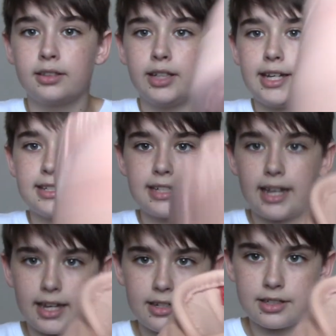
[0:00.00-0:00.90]
it
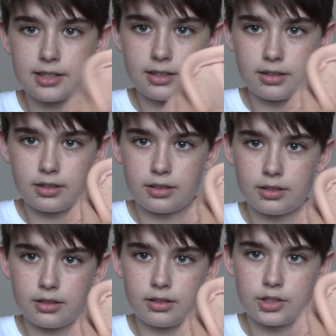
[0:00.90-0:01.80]
says
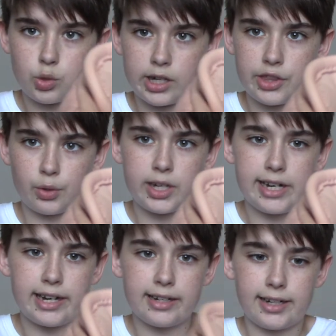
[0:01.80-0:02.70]

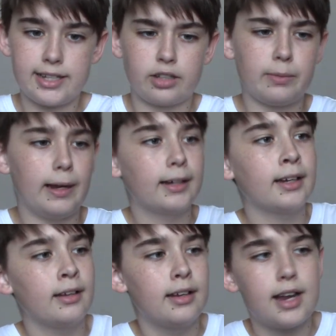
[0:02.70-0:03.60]
23 and Nike on the back,
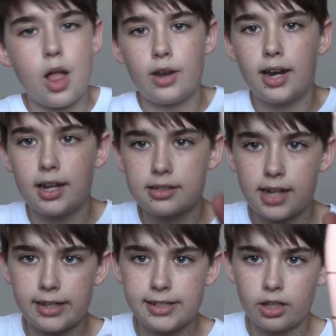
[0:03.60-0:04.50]
and it has
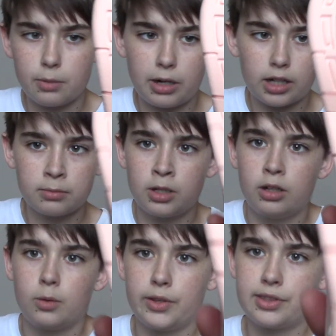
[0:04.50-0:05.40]
Nike on the bottom with